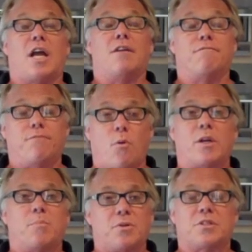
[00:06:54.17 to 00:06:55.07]
and
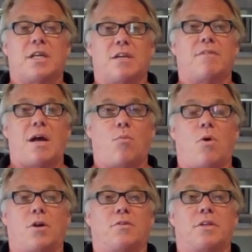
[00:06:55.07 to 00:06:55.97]
40% of that
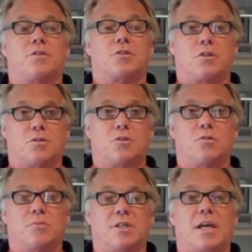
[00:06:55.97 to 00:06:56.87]
water that is
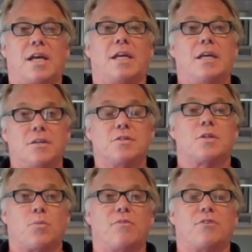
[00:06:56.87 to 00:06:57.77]
consumed today is the
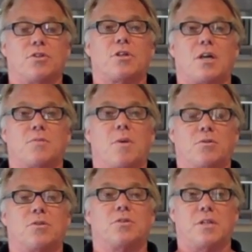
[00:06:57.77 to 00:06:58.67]
reverse
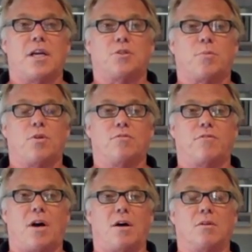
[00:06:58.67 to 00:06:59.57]
osmosis taste
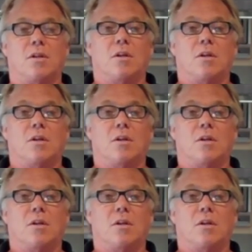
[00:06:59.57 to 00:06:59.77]
profile.